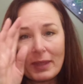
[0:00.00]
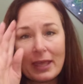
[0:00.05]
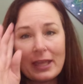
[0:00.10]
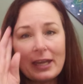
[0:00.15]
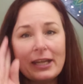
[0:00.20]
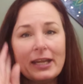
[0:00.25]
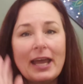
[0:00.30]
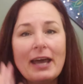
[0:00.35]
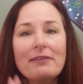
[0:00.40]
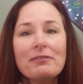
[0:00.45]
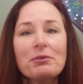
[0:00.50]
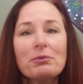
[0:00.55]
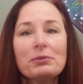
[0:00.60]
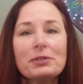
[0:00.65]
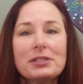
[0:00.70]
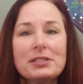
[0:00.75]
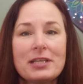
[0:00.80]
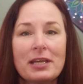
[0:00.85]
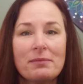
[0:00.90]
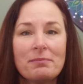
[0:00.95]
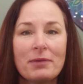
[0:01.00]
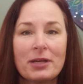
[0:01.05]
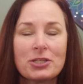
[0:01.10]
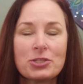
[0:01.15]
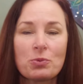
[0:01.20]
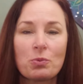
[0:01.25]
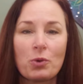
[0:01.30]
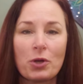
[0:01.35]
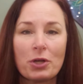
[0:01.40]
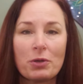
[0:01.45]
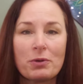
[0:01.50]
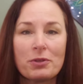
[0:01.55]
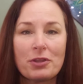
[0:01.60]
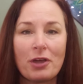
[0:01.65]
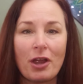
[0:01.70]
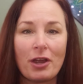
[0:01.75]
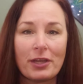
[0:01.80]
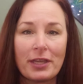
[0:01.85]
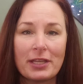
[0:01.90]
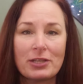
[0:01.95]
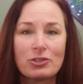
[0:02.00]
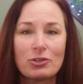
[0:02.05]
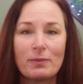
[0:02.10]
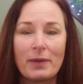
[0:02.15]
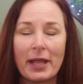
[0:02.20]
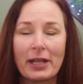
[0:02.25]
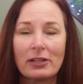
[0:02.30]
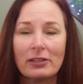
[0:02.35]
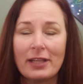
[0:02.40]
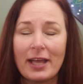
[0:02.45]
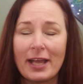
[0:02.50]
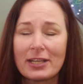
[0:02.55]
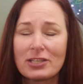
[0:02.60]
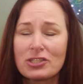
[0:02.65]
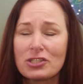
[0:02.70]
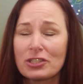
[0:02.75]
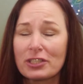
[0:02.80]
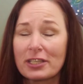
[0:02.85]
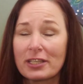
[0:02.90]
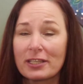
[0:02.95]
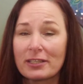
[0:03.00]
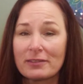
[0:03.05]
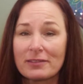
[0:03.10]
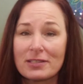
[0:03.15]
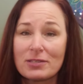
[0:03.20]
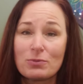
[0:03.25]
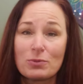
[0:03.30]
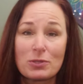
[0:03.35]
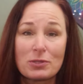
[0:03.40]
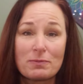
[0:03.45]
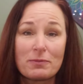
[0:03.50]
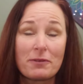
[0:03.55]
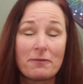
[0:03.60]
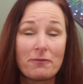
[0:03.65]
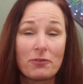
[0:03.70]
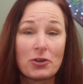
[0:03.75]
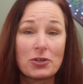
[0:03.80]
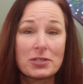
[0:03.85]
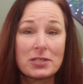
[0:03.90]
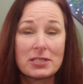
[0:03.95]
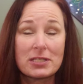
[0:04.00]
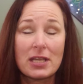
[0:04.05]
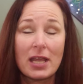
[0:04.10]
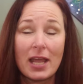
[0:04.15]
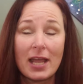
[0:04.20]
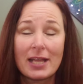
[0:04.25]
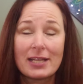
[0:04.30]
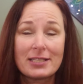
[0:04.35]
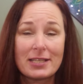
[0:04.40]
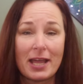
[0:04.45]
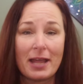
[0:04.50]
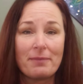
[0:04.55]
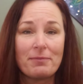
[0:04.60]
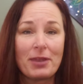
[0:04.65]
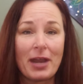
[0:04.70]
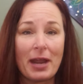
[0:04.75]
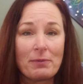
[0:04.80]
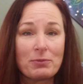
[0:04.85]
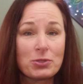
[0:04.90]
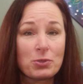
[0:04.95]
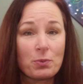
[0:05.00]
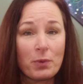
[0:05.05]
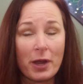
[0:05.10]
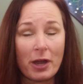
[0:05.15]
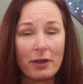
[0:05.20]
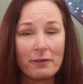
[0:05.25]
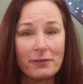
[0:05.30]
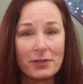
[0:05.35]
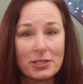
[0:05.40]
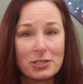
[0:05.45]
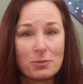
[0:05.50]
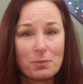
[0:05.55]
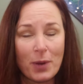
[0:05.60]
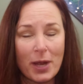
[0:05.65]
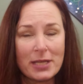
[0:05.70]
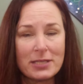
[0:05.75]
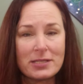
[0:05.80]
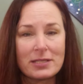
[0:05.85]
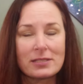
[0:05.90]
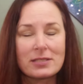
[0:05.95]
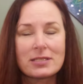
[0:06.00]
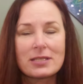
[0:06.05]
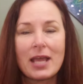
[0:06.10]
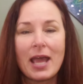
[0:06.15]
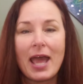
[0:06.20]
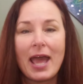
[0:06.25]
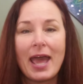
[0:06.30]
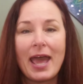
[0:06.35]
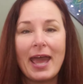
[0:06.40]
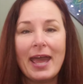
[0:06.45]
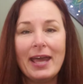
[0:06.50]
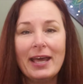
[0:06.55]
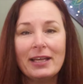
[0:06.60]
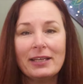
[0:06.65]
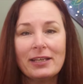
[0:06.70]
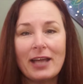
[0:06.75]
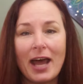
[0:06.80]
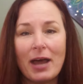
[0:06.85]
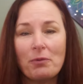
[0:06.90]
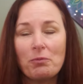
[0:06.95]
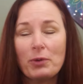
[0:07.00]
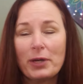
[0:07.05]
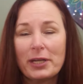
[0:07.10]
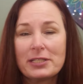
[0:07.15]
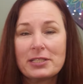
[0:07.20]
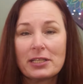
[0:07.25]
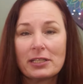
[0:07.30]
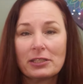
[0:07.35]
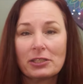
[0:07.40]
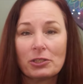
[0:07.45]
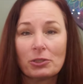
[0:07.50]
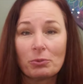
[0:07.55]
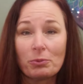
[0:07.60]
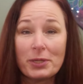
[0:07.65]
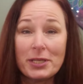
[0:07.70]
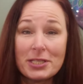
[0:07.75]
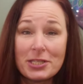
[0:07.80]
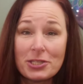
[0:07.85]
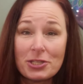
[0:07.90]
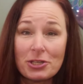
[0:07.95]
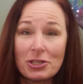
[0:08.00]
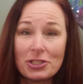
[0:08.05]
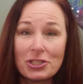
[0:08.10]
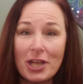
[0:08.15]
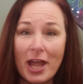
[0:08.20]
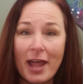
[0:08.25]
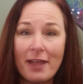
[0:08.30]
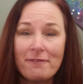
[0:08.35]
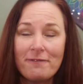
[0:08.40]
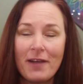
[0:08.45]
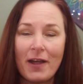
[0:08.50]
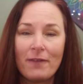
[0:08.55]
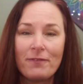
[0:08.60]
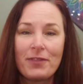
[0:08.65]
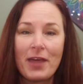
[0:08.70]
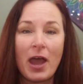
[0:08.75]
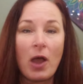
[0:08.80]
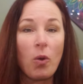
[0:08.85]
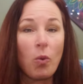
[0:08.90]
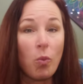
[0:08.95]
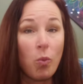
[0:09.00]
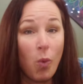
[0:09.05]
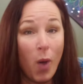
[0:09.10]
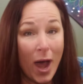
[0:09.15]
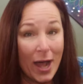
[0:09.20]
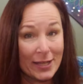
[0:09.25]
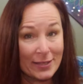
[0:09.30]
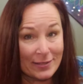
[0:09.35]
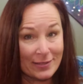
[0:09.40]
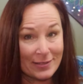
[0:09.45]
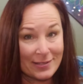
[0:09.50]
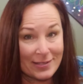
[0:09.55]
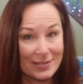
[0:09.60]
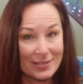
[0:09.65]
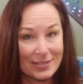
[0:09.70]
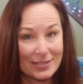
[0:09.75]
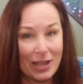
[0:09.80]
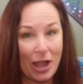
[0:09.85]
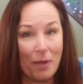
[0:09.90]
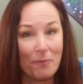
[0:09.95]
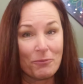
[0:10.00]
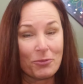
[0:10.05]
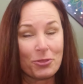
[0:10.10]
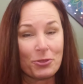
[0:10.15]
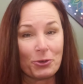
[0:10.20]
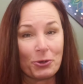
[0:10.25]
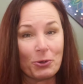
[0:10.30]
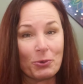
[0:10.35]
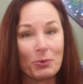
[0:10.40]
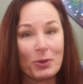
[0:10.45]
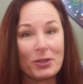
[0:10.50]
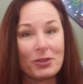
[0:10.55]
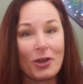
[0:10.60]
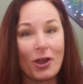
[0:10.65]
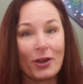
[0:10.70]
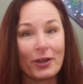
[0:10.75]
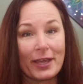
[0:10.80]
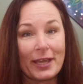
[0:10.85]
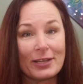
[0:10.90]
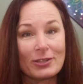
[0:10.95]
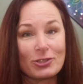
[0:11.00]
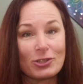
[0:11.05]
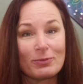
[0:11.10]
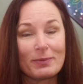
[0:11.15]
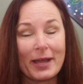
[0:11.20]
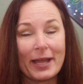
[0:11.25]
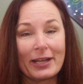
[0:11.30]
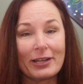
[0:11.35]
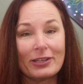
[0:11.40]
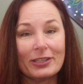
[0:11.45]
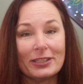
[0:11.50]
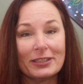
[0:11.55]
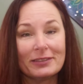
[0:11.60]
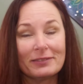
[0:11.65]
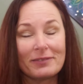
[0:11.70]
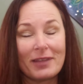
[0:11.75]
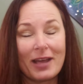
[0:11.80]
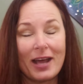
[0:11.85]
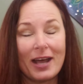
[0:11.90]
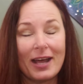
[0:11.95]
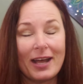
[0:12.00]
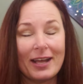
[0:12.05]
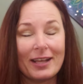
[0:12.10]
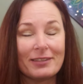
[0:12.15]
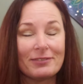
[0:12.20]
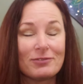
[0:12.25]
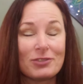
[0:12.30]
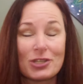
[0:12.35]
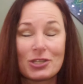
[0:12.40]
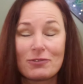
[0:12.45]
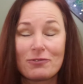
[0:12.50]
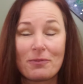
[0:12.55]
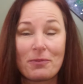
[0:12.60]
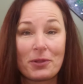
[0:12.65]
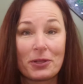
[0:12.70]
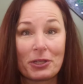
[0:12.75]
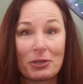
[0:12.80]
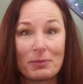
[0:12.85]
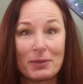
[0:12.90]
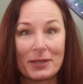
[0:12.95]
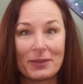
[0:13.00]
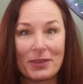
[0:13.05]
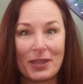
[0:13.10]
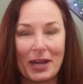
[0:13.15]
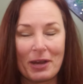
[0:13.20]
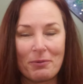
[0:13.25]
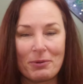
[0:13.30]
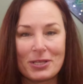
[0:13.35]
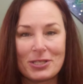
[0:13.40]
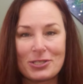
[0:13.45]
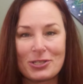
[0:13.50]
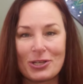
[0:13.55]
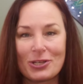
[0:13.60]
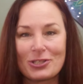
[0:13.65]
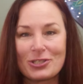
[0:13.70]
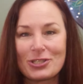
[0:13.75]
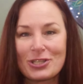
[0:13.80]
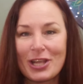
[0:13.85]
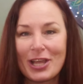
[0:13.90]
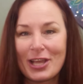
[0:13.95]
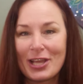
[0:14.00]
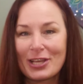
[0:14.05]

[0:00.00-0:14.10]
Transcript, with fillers: And I haven't really done much work with Archangel Michael. Actually, this was the first time that I was aware of his presence. And when I did a little research, I found that ones come through with Archangel Michael, uh, just from the little bit that I researched.